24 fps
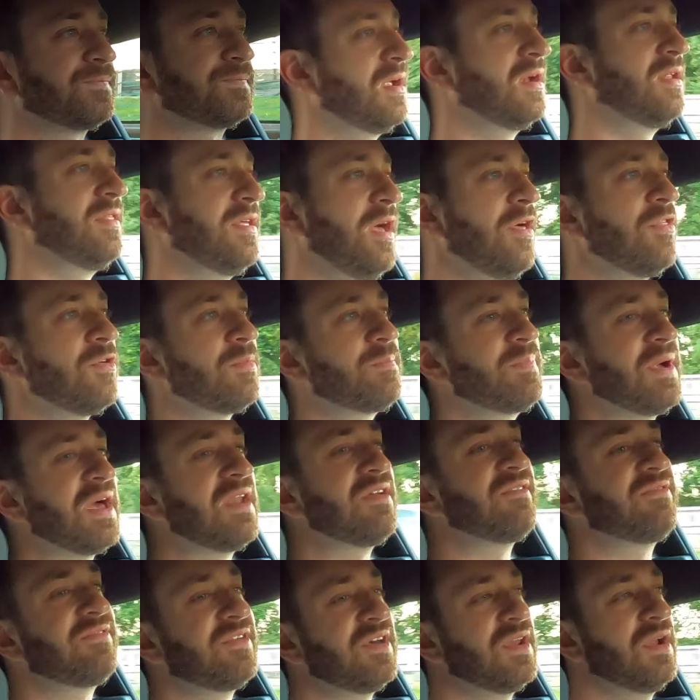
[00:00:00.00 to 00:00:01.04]
The other
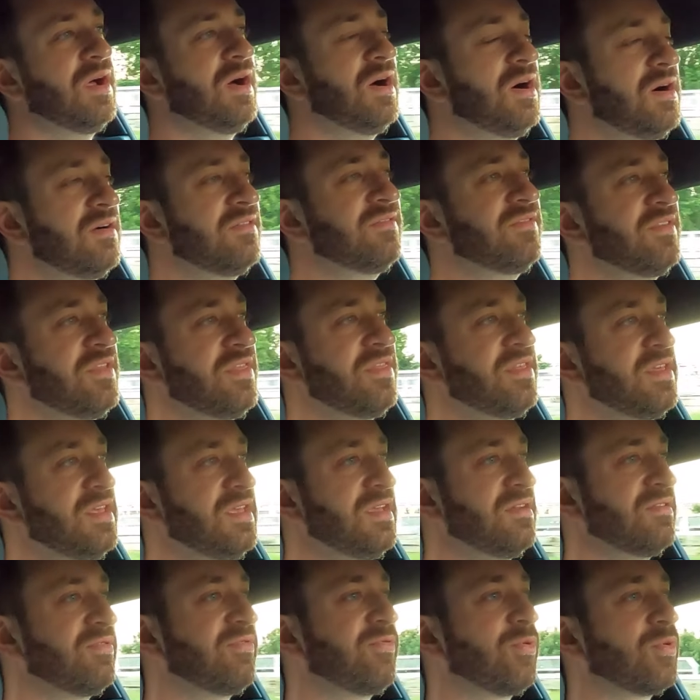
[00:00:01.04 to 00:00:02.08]
benefit of
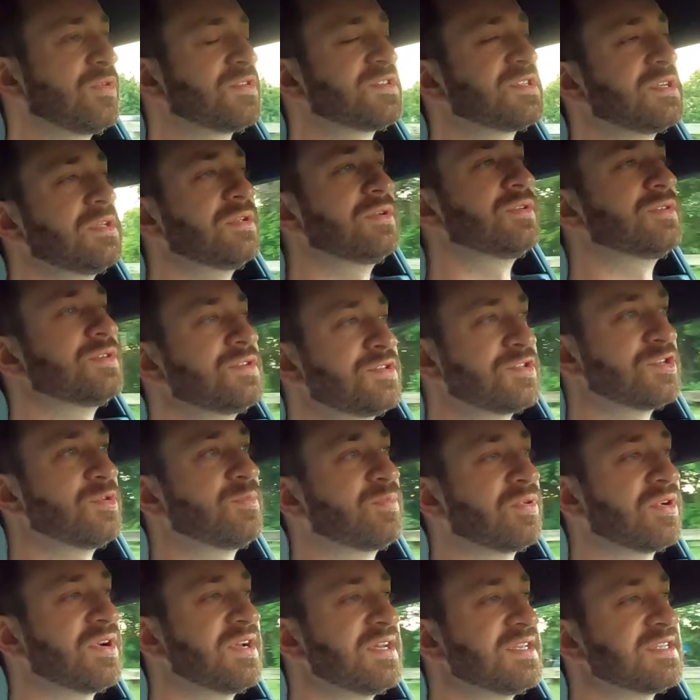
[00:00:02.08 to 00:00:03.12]
the four cylinder
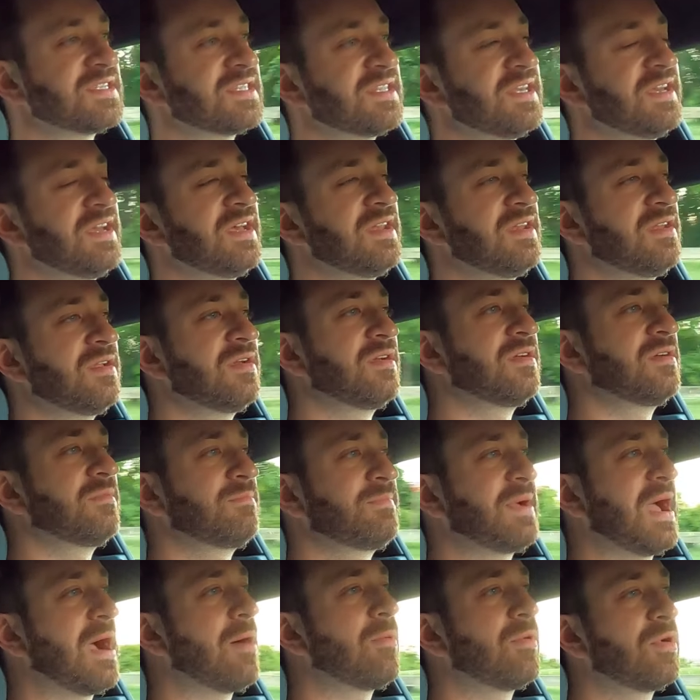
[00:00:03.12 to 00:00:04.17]
Supra is that
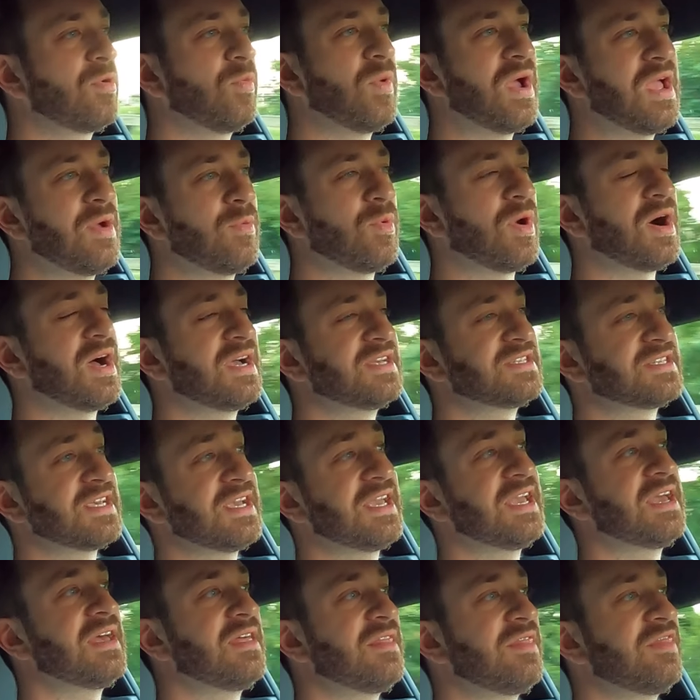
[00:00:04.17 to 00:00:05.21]
power to weight wise,
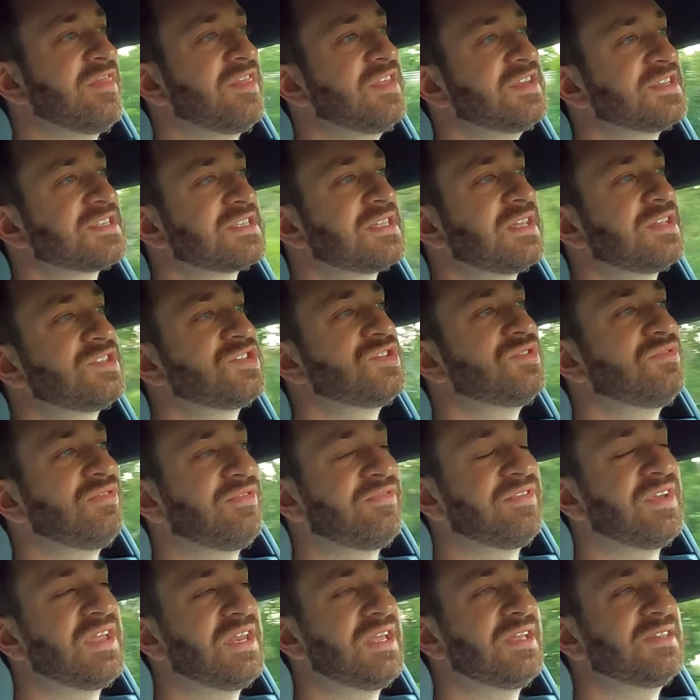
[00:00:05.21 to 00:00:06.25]
again, this lets you
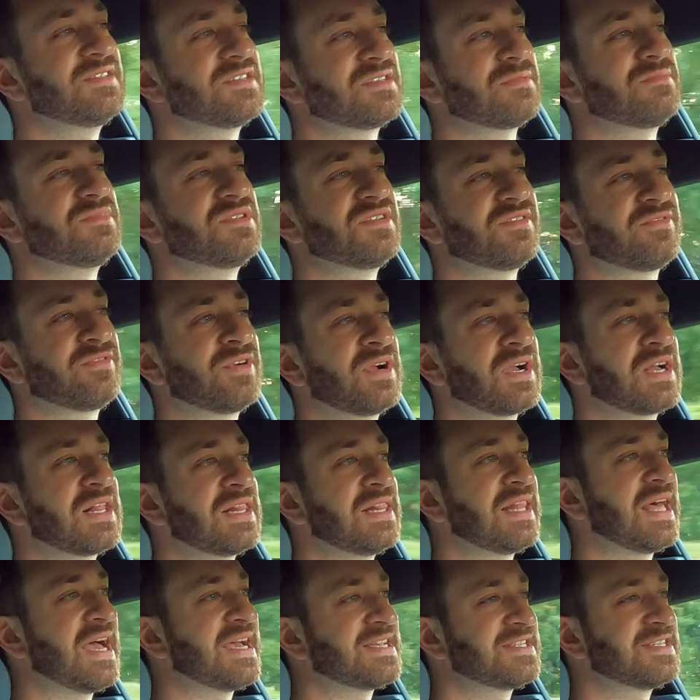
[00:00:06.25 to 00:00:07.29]
fit in some different
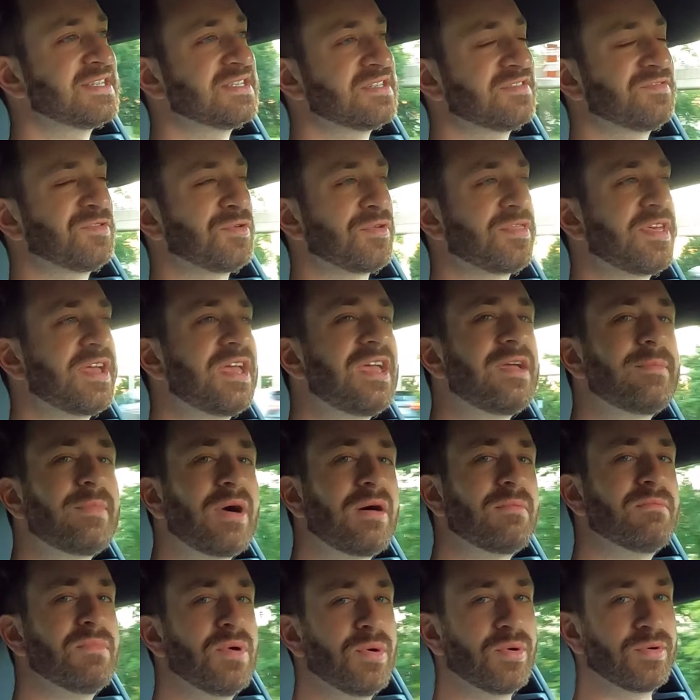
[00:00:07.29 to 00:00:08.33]
classes. If you're thinking
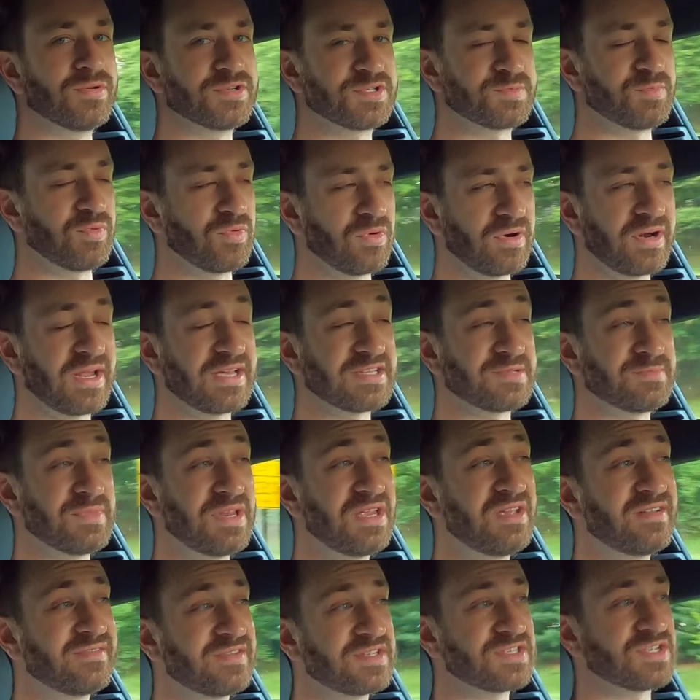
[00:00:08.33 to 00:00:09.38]
about motorsport, as
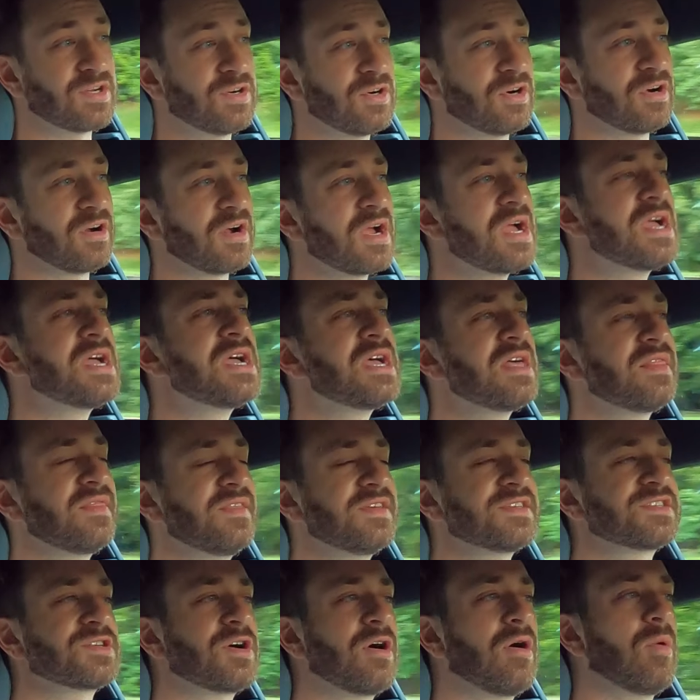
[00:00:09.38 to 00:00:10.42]
many of us are,
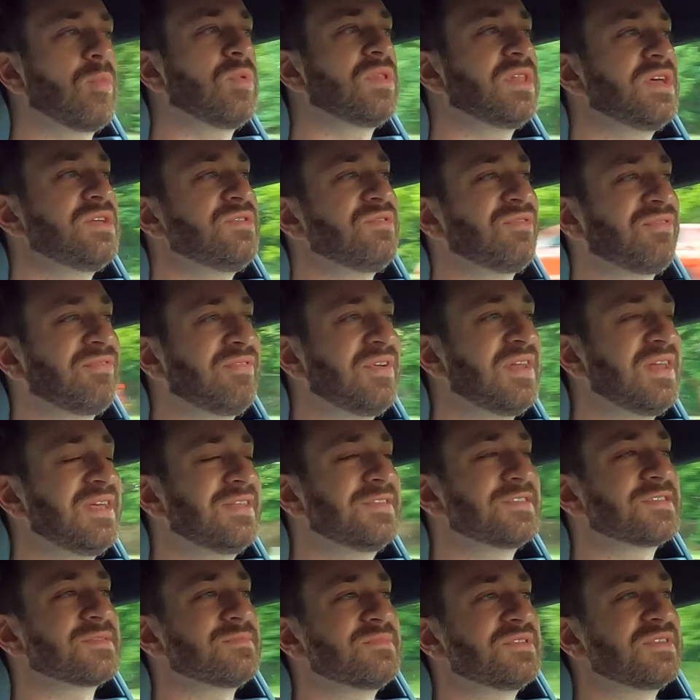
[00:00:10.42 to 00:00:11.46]
this car will let you fit
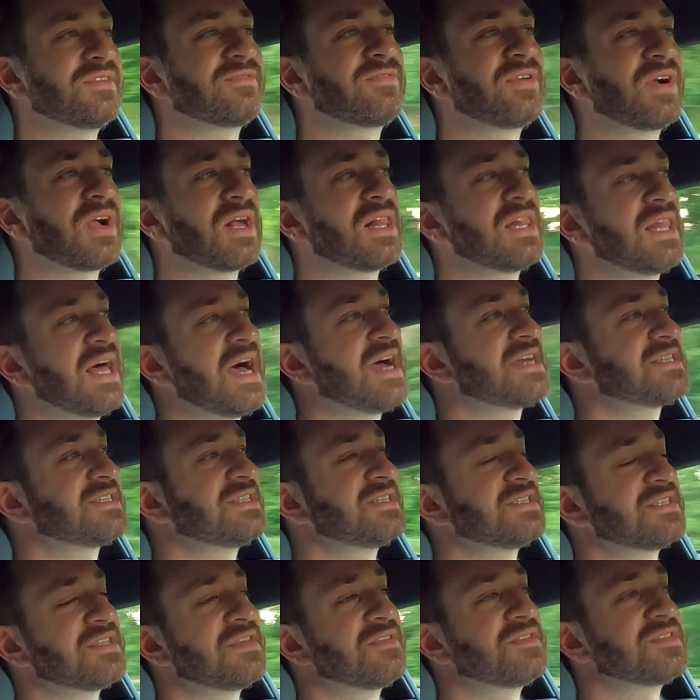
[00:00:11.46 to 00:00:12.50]
in some different
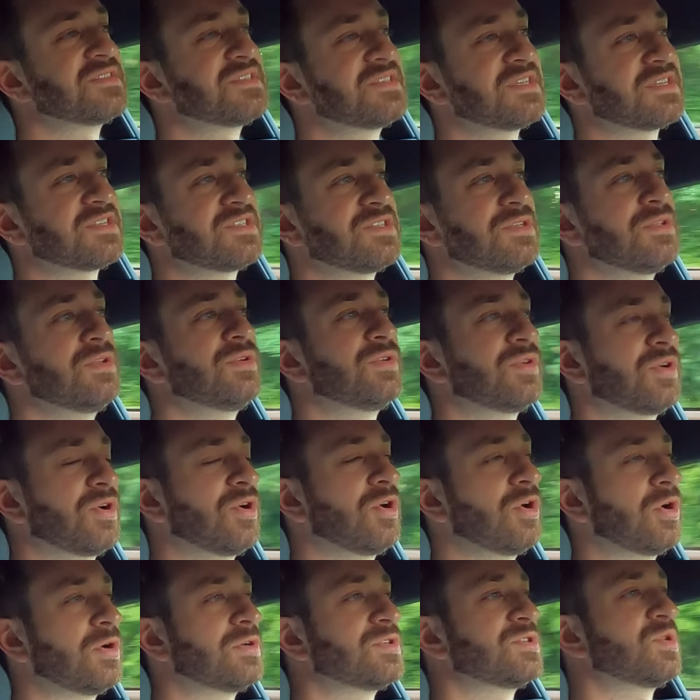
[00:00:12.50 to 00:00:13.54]
classes than the six cylinder
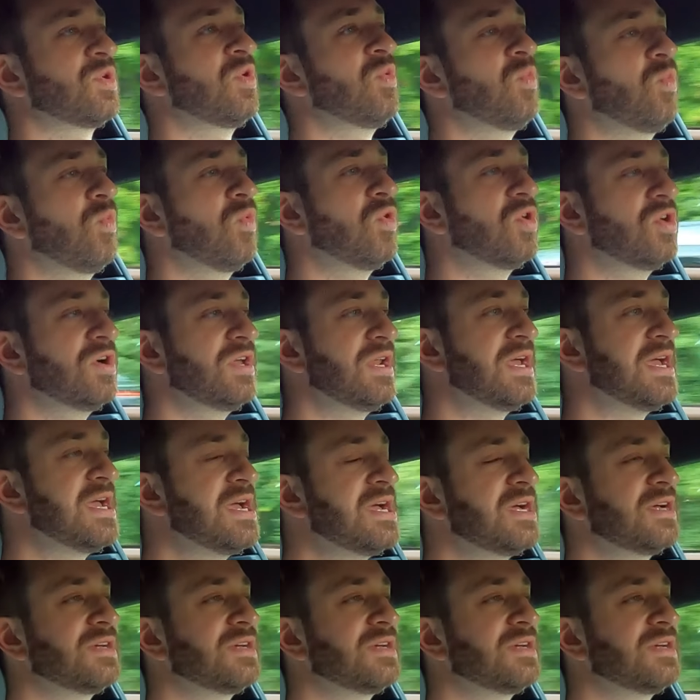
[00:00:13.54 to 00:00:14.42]
cars would.